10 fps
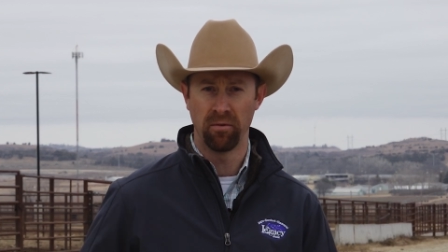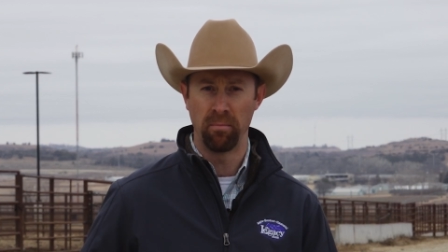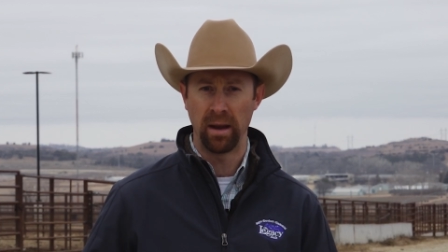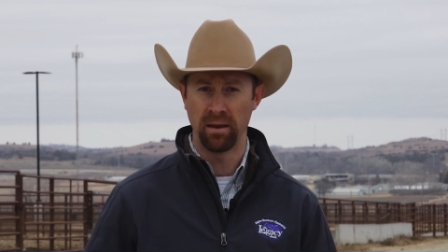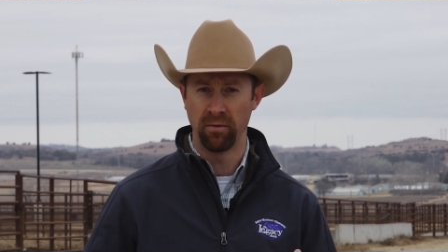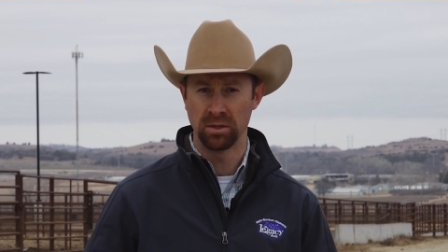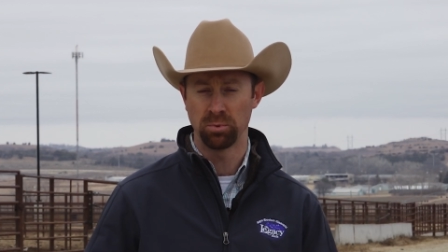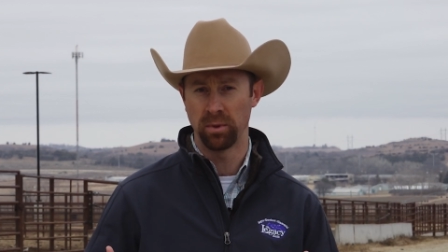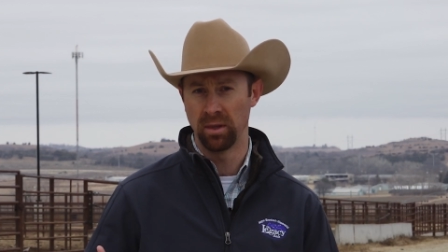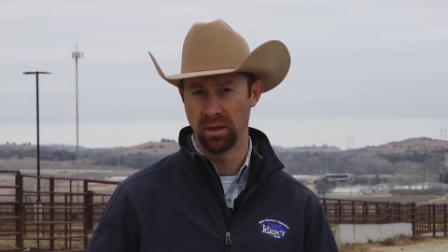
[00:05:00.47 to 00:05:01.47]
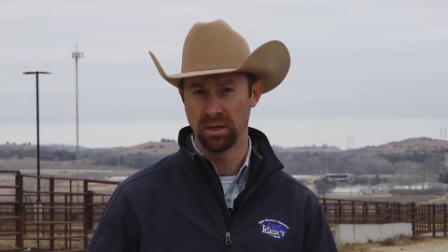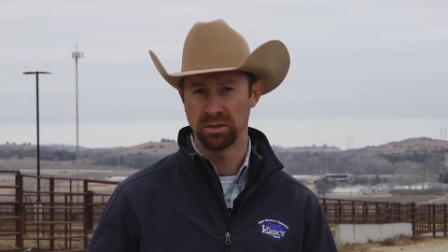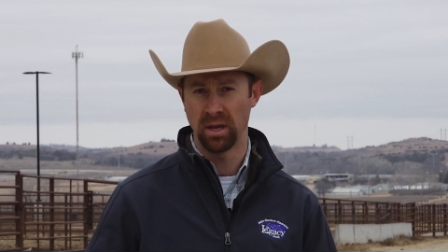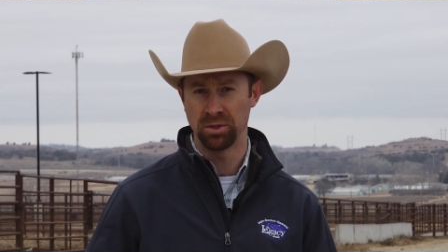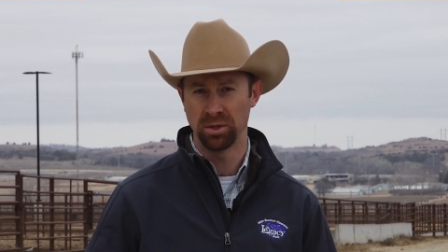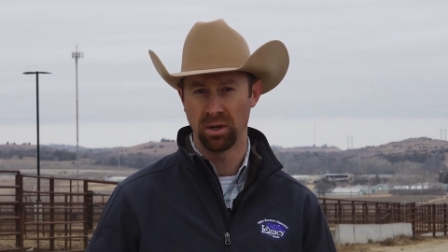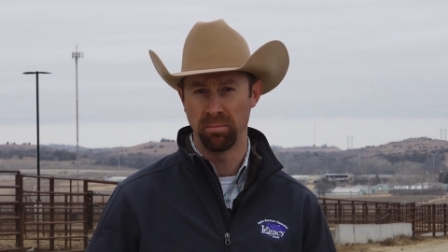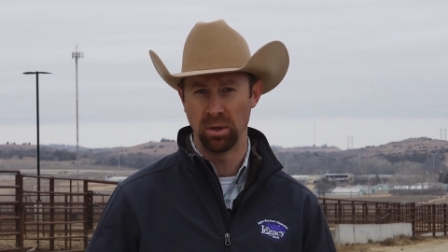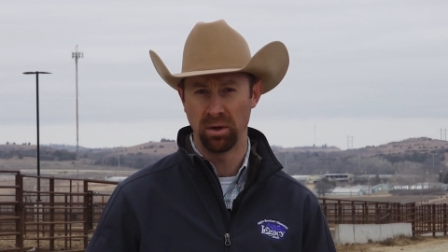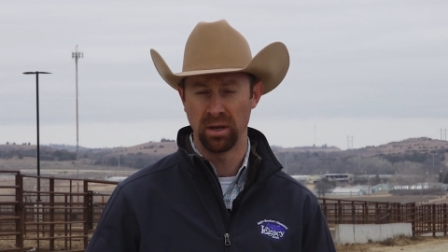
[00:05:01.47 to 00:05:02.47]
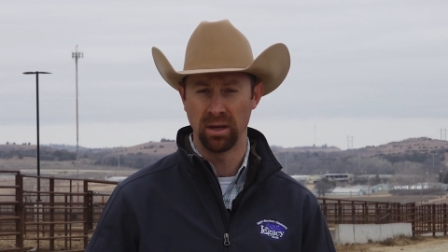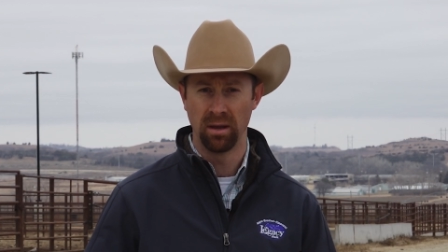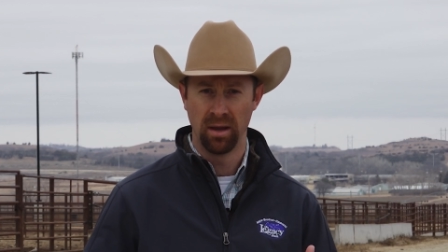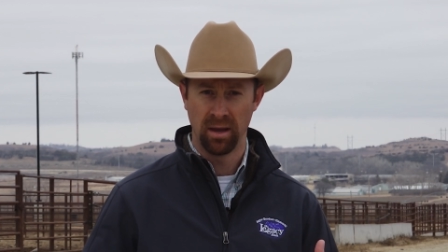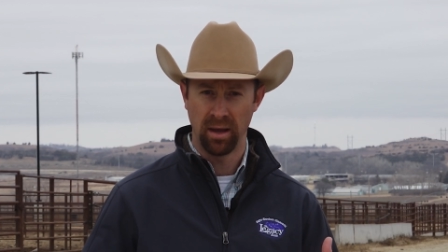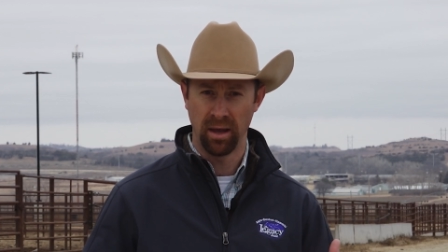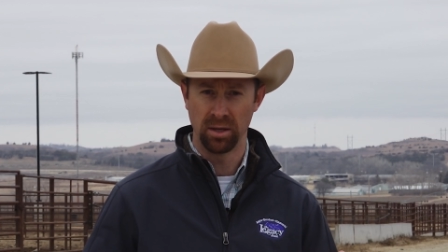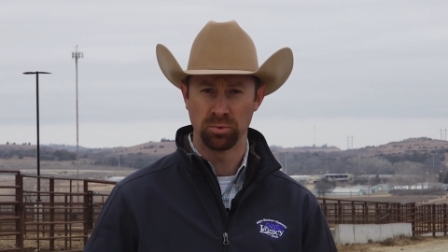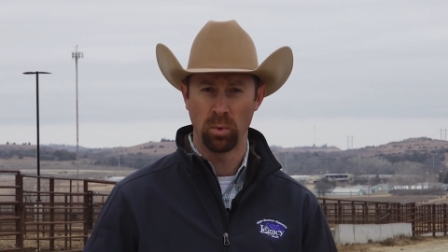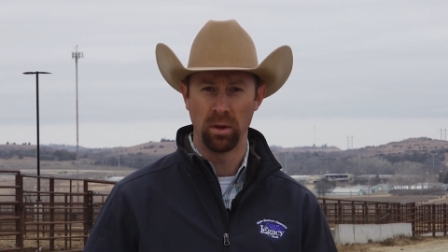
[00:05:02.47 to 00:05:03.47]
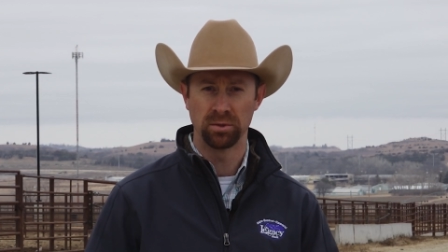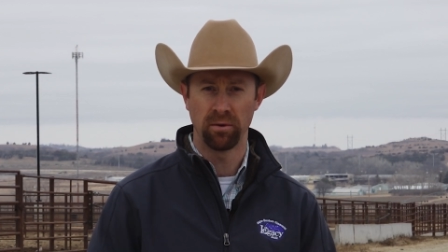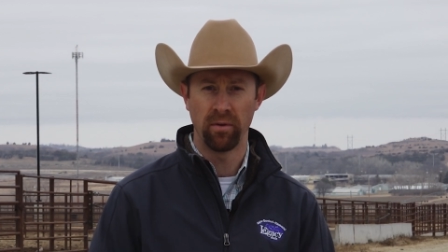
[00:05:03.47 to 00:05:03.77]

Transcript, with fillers: of many of us within the extension community as well as our